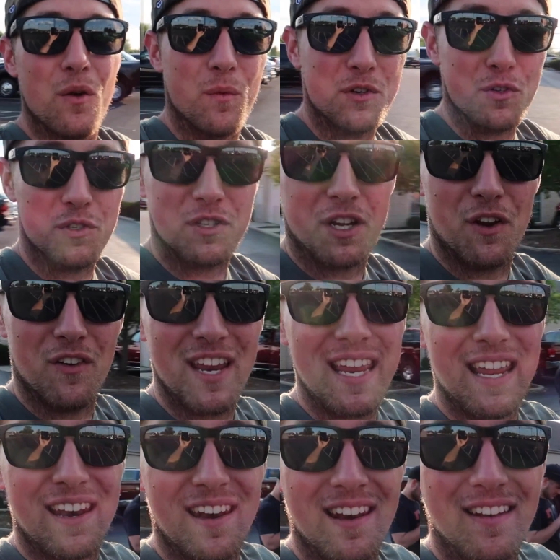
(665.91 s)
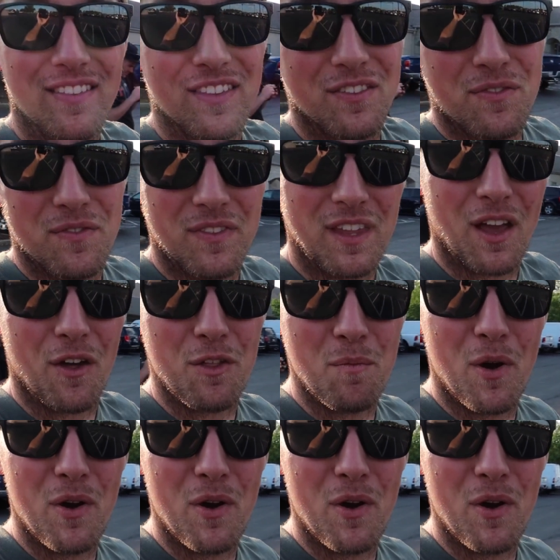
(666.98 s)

which is the green, the